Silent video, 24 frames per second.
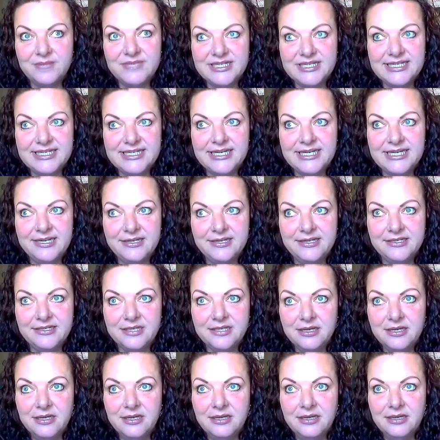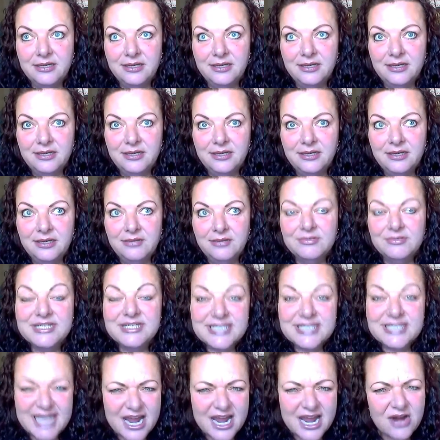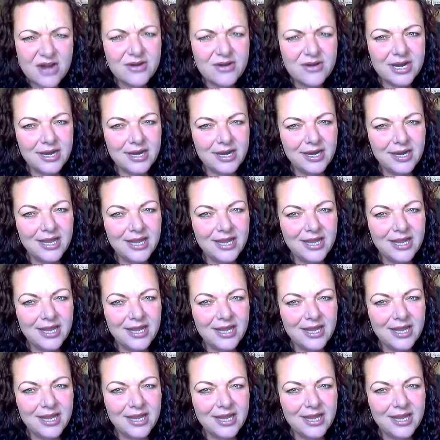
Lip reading: disease was scary.